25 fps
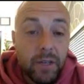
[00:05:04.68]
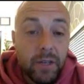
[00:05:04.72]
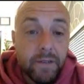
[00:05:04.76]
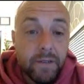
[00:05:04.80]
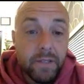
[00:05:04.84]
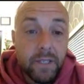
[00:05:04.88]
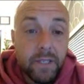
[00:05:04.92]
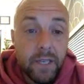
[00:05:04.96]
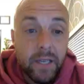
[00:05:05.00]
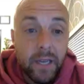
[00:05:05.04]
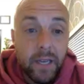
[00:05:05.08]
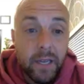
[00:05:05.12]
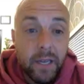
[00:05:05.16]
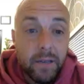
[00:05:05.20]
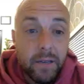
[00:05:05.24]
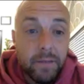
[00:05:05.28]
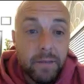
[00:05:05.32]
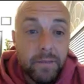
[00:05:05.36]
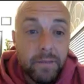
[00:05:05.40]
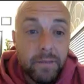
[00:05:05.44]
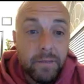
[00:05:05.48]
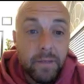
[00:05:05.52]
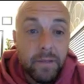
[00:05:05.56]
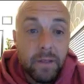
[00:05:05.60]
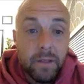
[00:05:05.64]
have
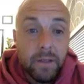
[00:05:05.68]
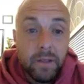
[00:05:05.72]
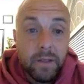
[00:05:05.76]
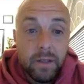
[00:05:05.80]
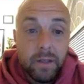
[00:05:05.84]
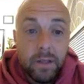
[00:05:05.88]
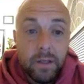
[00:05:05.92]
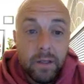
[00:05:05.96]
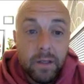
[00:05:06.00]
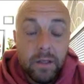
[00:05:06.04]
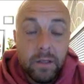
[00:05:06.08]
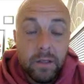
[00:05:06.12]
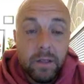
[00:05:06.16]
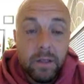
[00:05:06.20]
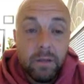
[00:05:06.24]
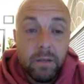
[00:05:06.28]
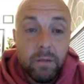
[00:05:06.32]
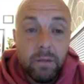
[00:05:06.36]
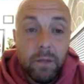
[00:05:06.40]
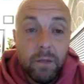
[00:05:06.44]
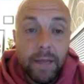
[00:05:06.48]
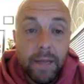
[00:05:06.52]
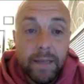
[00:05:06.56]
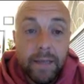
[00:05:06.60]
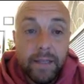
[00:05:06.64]
seen
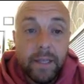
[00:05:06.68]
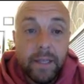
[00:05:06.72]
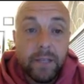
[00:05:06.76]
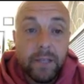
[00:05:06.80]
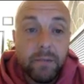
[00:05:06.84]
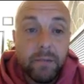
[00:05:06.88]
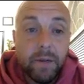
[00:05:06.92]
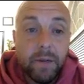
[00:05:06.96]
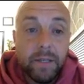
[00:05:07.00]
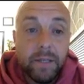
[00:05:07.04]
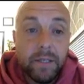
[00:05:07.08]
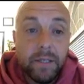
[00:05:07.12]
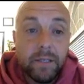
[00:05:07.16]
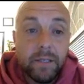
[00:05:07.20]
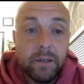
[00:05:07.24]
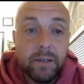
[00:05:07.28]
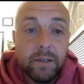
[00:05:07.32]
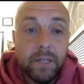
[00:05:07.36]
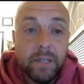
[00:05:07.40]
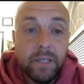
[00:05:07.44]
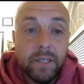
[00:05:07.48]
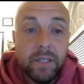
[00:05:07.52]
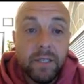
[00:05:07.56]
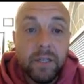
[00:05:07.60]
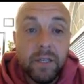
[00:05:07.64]
like this, where it says
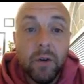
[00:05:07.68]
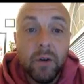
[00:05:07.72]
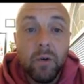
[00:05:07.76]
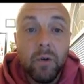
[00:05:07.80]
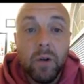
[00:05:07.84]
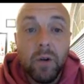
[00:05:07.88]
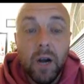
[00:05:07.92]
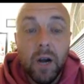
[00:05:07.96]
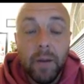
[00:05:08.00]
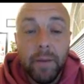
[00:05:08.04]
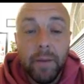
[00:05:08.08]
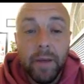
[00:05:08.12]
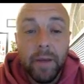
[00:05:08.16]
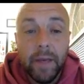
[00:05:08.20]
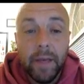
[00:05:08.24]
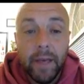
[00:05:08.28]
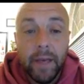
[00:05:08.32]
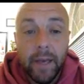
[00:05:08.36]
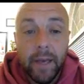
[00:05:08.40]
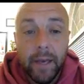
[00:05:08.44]
artístico, comma,